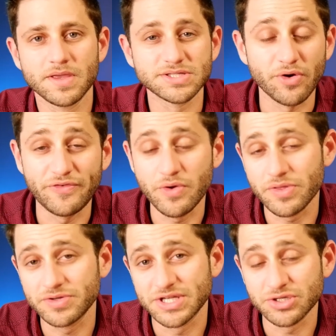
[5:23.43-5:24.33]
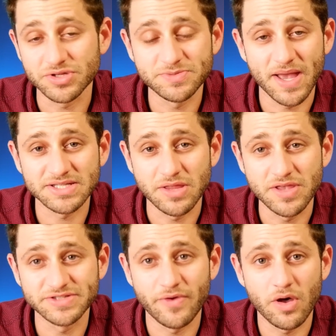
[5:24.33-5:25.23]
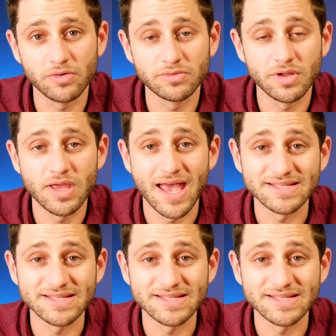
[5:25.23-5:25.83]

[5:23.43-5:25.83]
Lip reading: So a few other digital specs on this phone.